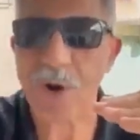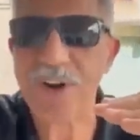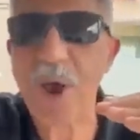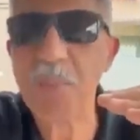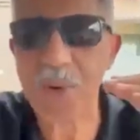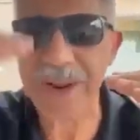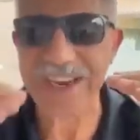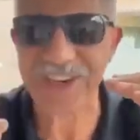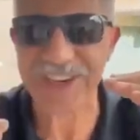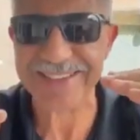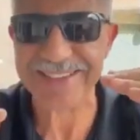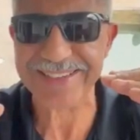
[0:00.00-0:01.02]
run
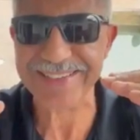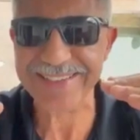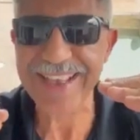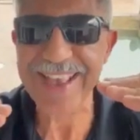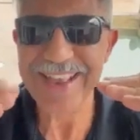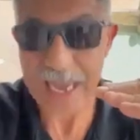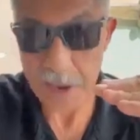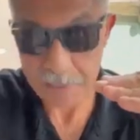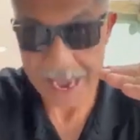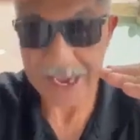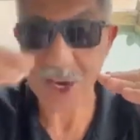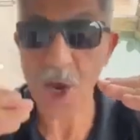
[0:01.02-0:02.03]
operations, they
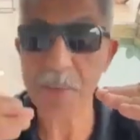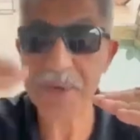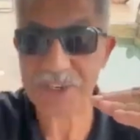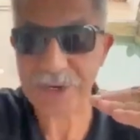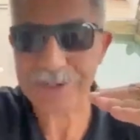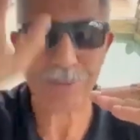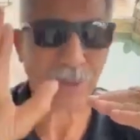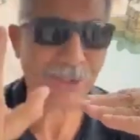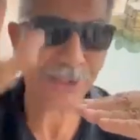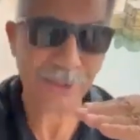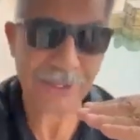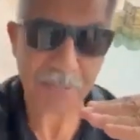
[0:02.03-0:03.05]
pay commissions
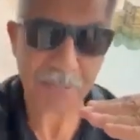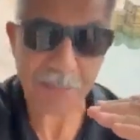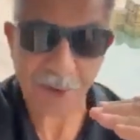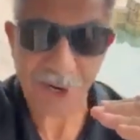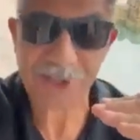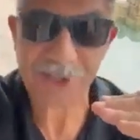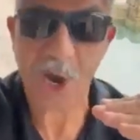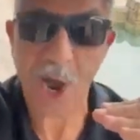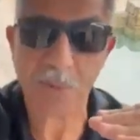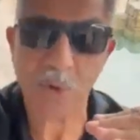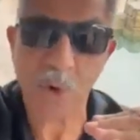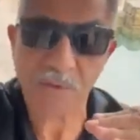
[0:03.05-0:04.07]
mostly to the people on
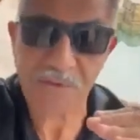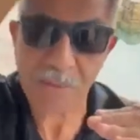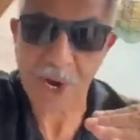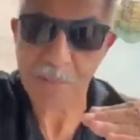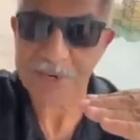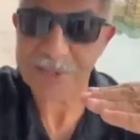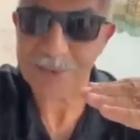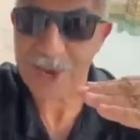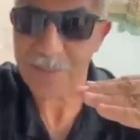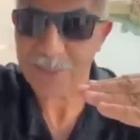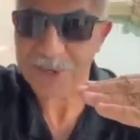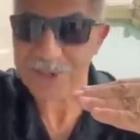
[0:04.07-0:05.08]
top who go from company to
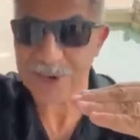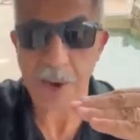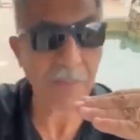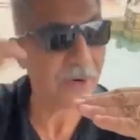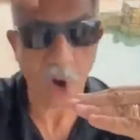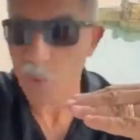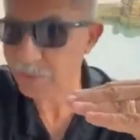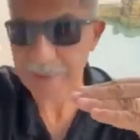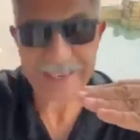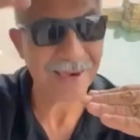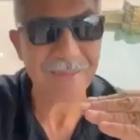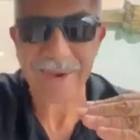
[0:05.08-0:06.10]
company to company, always
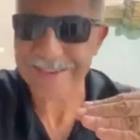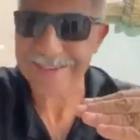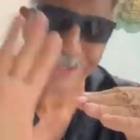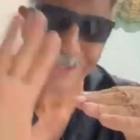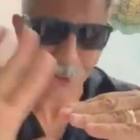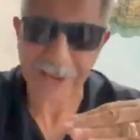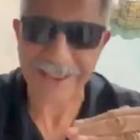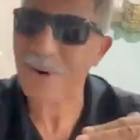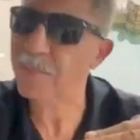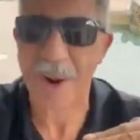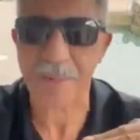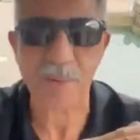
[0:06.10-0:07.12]
making money. That's okay,
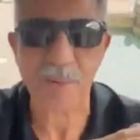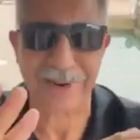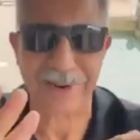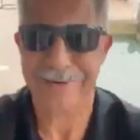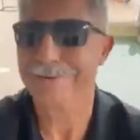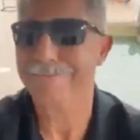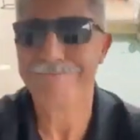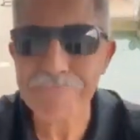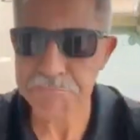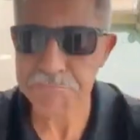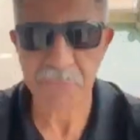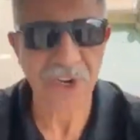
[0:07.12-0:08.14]
no problem. We're not here to.
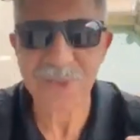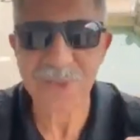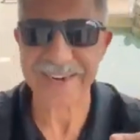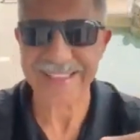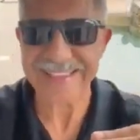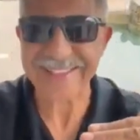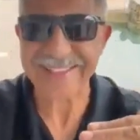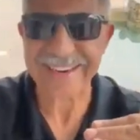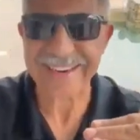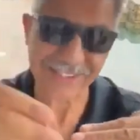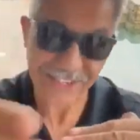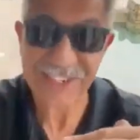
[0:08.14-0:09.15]
It is what it is,
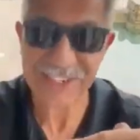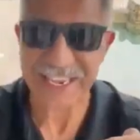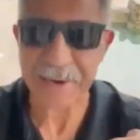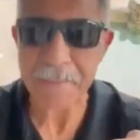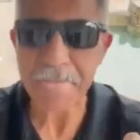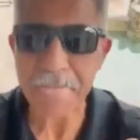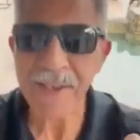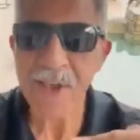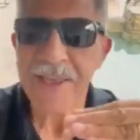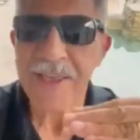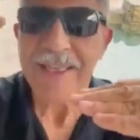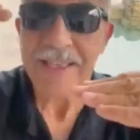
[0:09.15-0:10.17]
right? We're changing it.
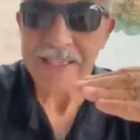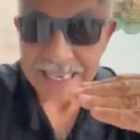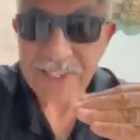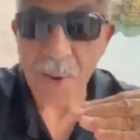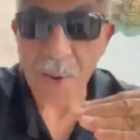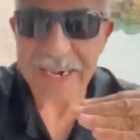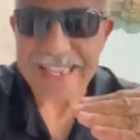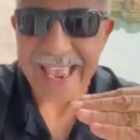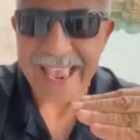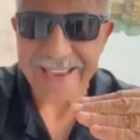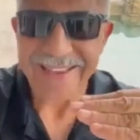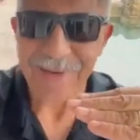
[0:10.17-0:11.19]
That's company
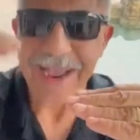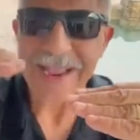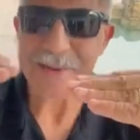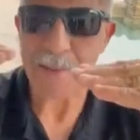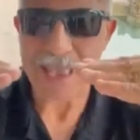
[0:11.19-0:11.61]
A, right? They